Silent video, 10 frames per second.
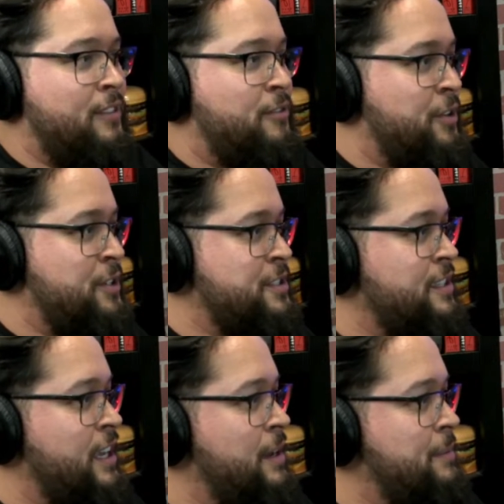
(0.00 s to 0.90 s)

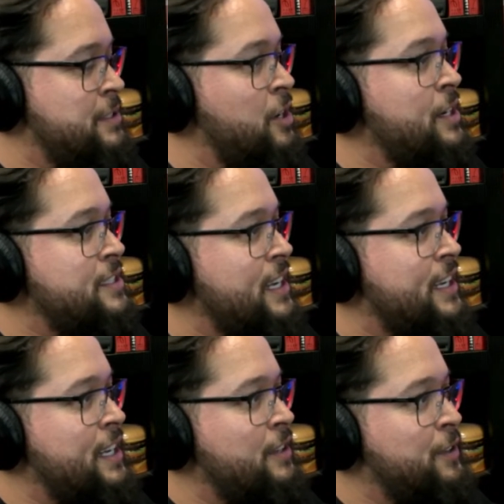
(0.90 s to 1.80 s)

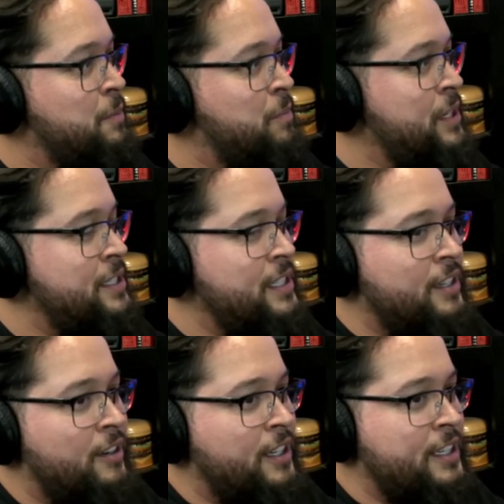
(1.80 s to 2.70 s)
second and fifth printing
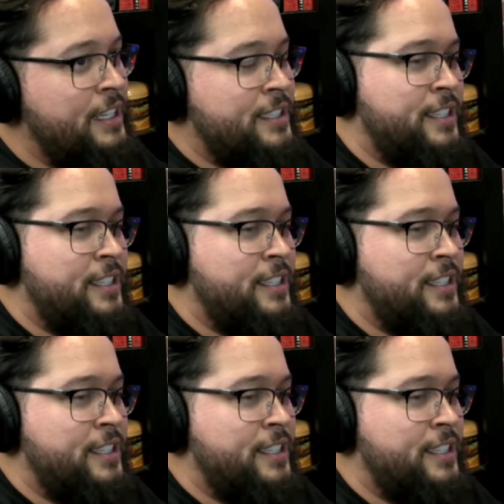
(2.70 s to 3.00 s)
are a connecting